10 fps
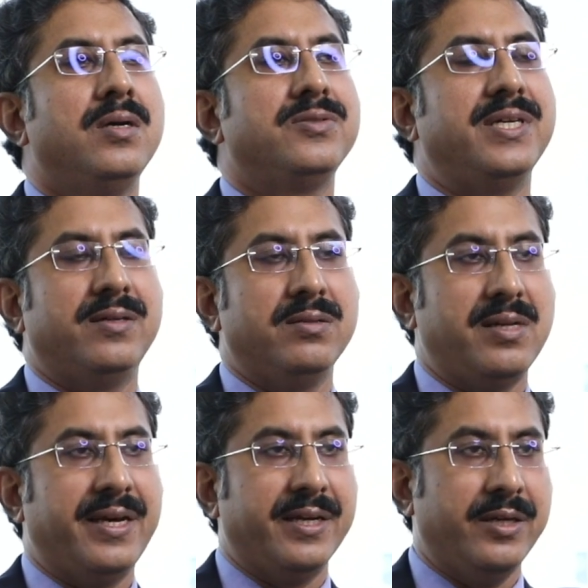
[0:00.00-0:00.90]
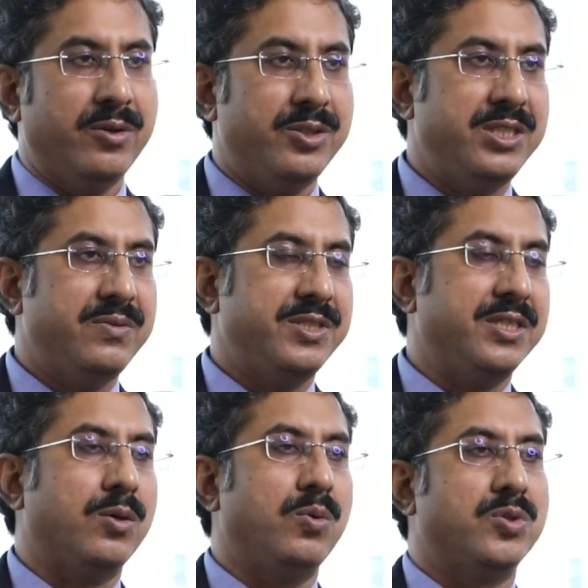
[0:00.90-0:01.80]
sectors like energy, which
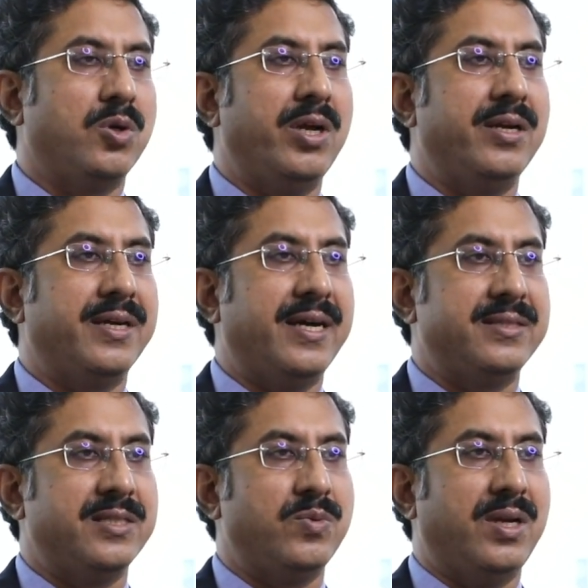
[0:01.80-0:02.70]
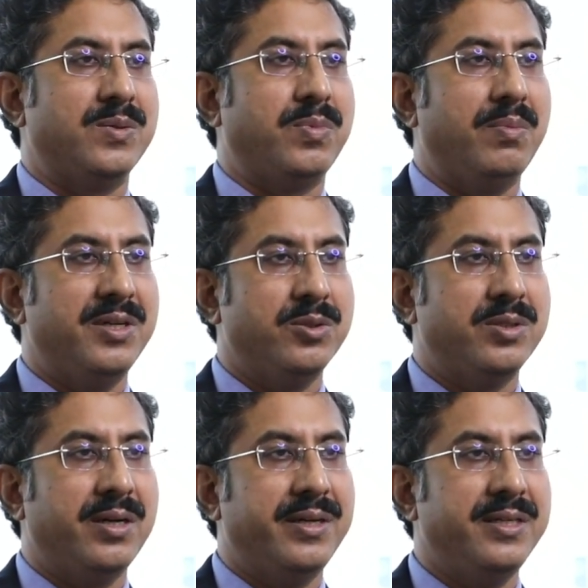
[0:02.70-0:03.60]
includes oil and gas as well as public
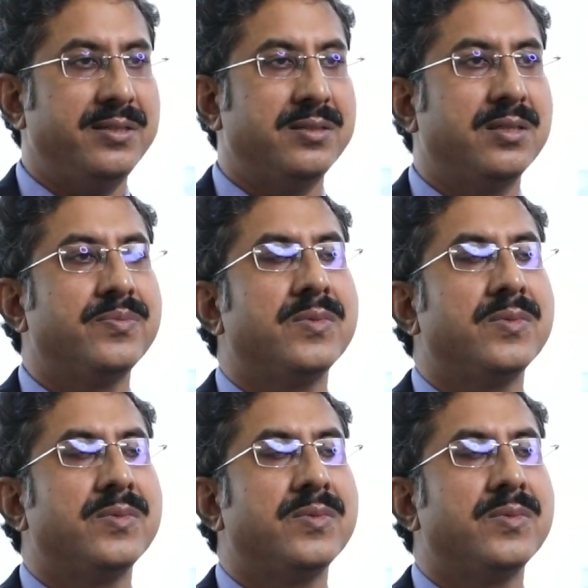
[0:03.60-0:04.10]
utilities.